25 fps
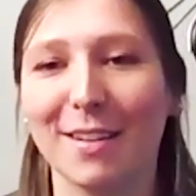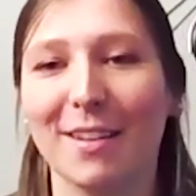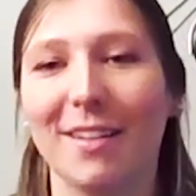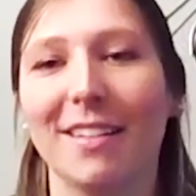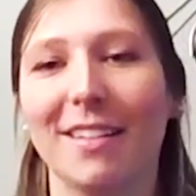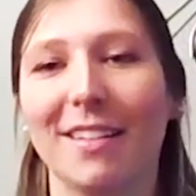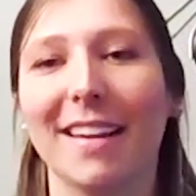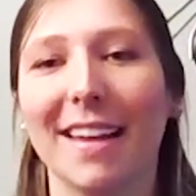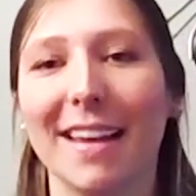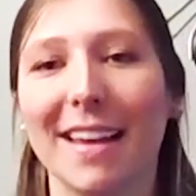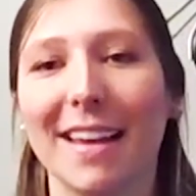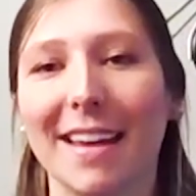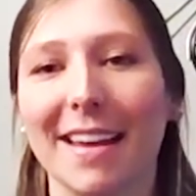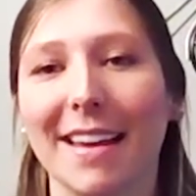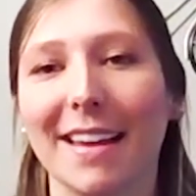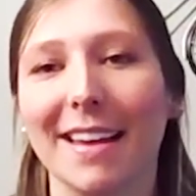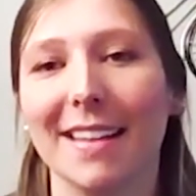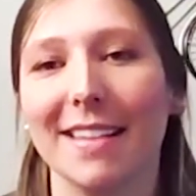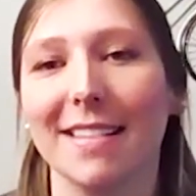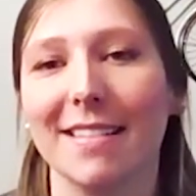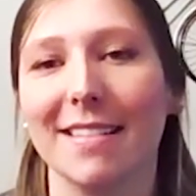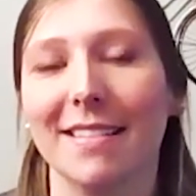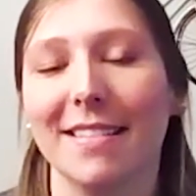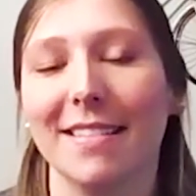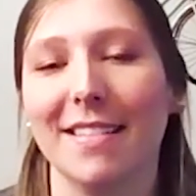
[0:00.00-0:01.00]
cooking
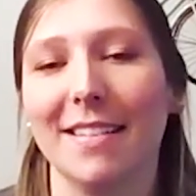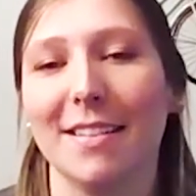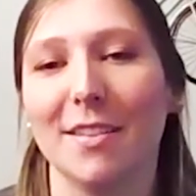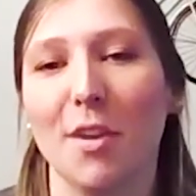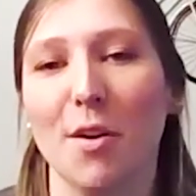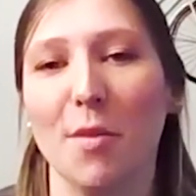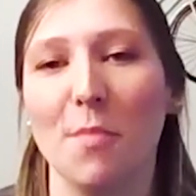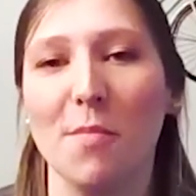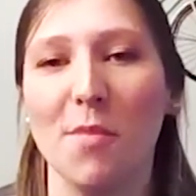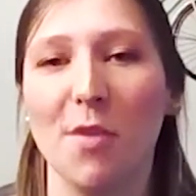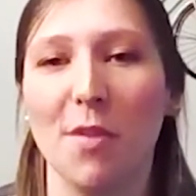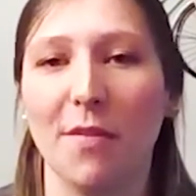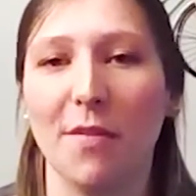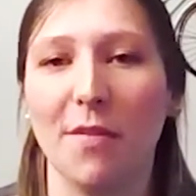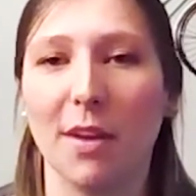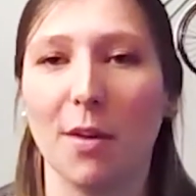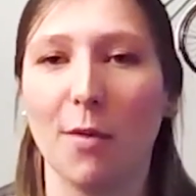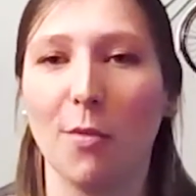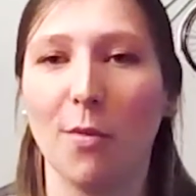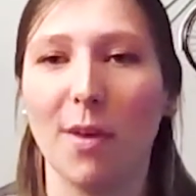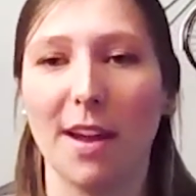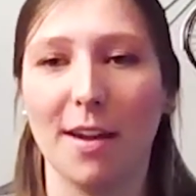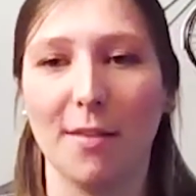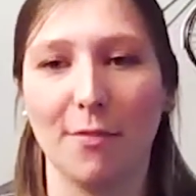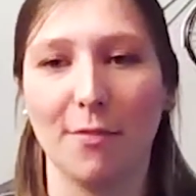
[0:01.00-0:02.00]
and you know moving
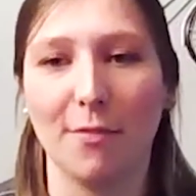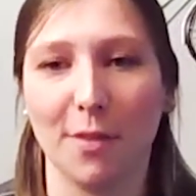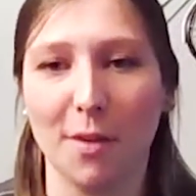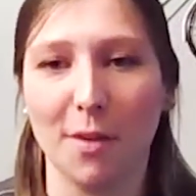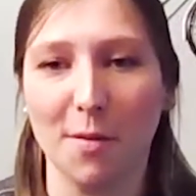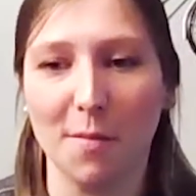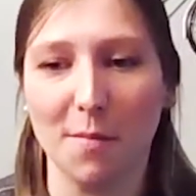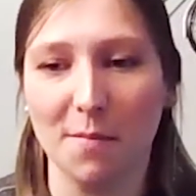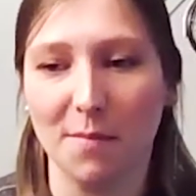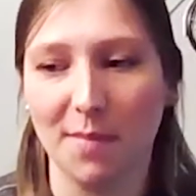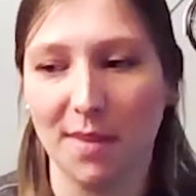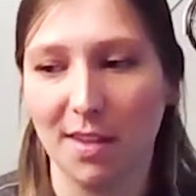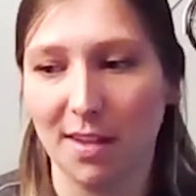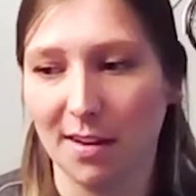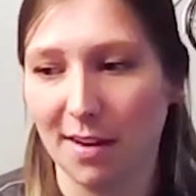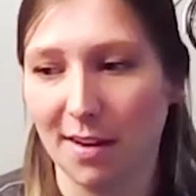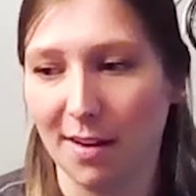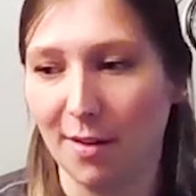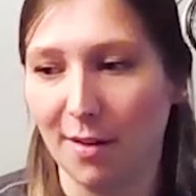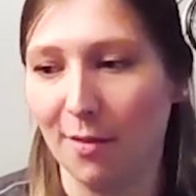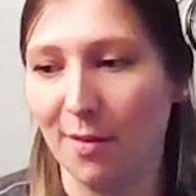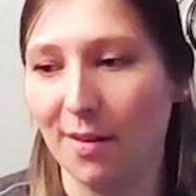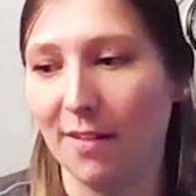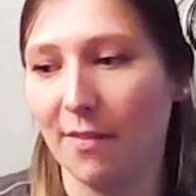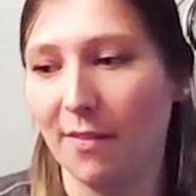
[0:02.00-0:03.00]
away from you
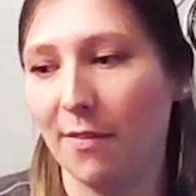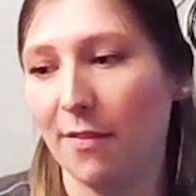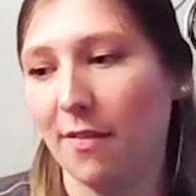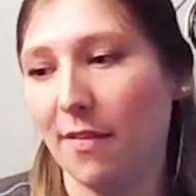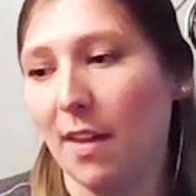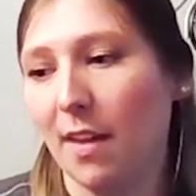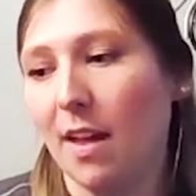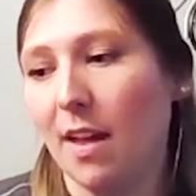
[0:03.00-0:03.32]
know if